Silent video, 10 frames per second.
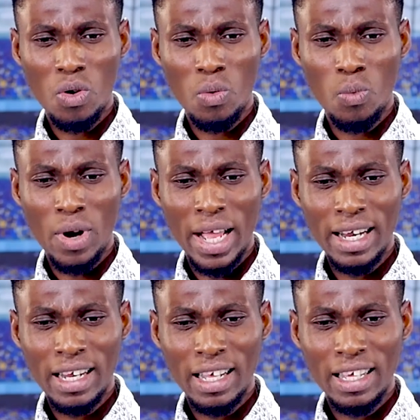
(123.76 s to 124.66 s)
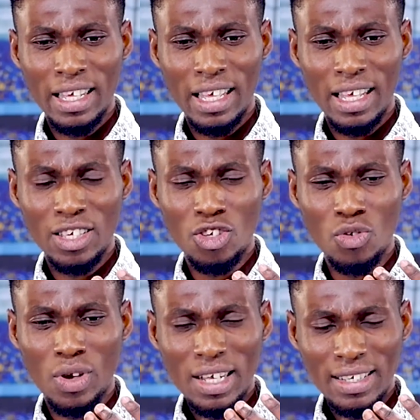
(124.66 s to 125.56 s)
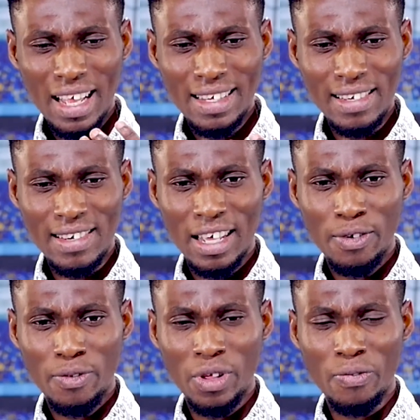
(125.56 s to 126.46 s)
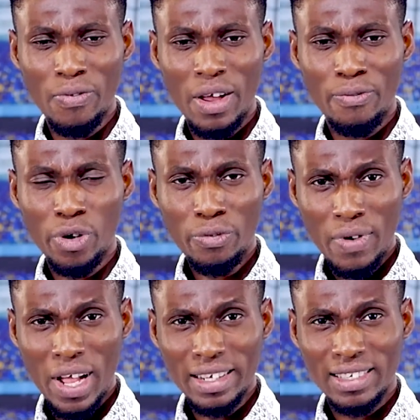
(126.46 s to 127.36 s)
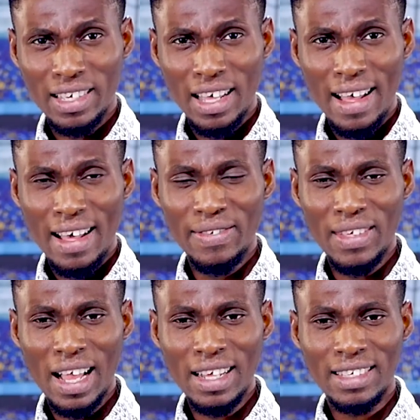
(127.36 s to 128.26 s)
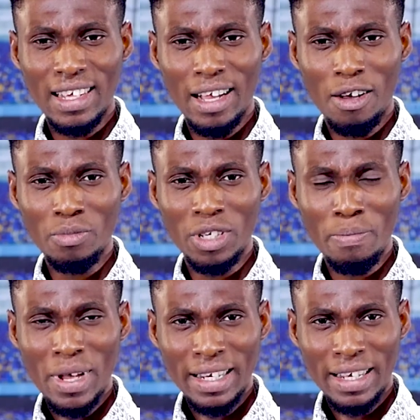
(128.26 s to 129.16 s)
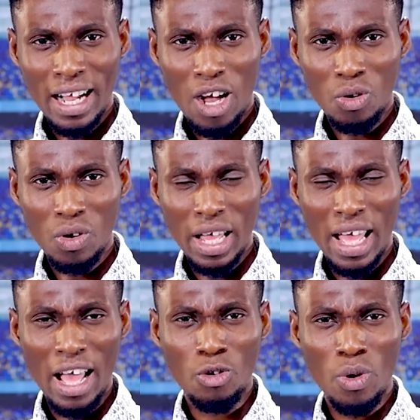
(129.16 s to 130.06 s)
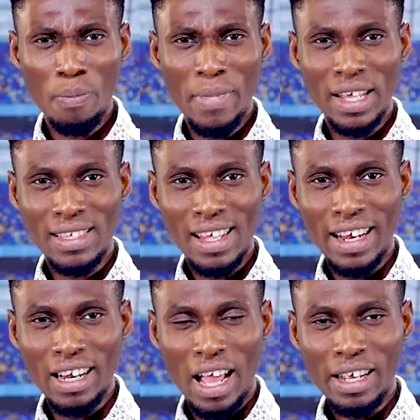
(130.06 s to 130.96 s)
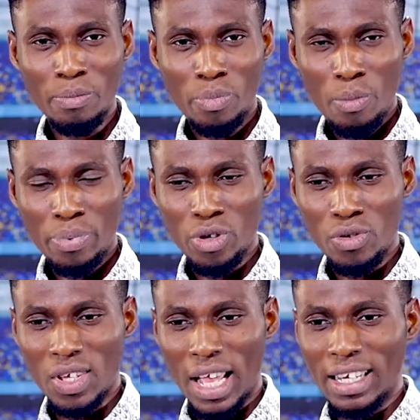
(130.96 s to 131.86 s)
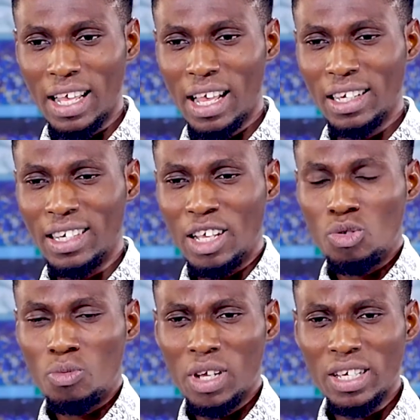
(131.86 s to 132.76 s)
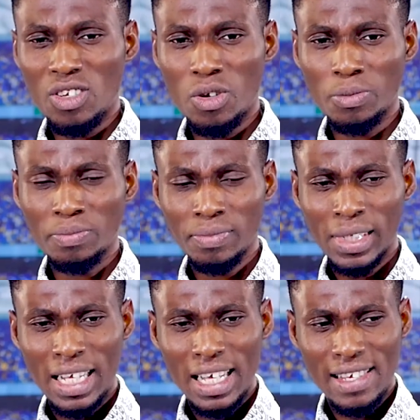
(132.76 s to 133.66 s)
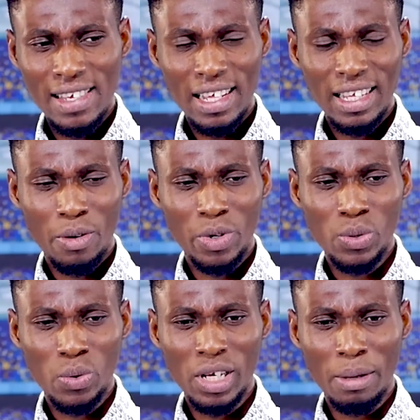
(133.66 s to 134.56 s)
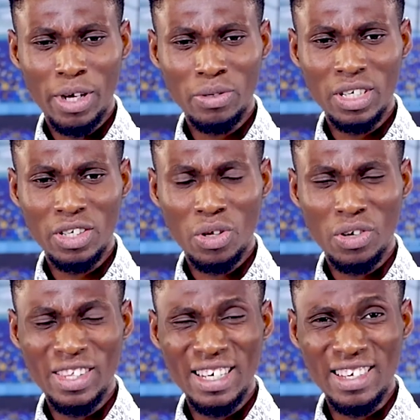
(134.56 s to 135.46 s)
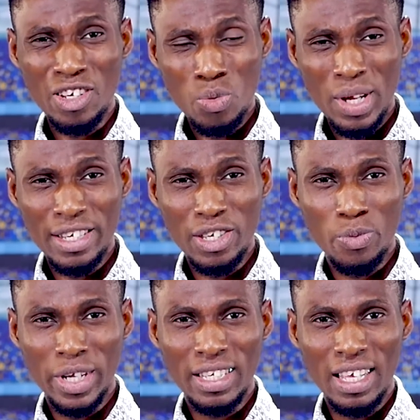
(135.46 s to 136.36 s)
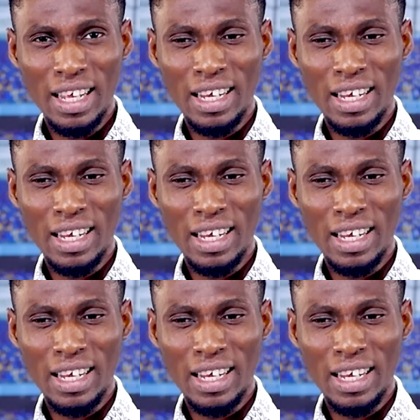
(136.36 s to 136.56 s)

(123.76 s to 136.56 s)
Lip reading: when you can't ascertain for a fact that the medical equipment are in proper use, are in a good place. You know, it's sad that we're talking about these sort of things in 2020,